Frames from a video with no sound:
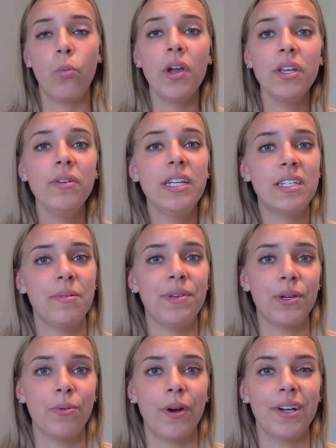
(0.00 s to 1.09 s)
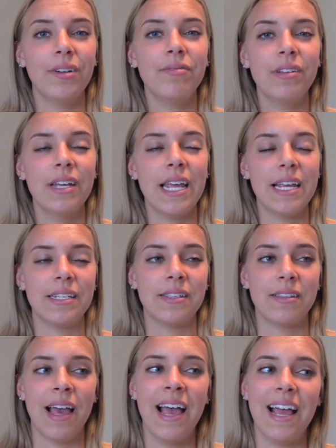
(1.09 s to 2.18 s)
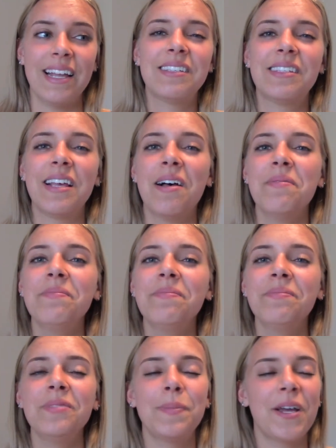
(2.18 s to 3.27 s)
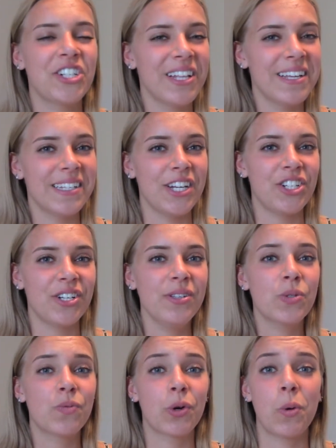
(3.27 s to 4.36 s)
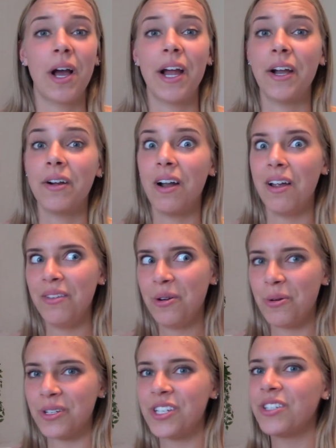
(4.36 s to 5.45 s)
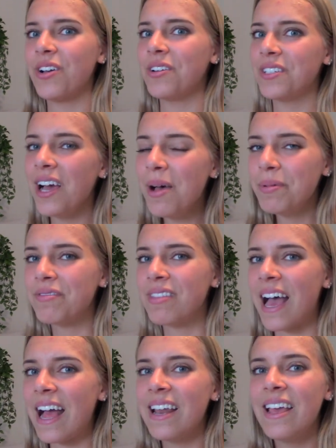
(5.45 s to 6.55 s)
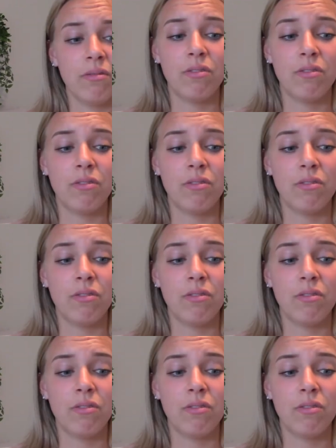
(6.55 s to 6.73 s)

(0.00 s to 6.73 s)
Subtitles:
What you need to be aware of is that some specializations require other courses on top of that.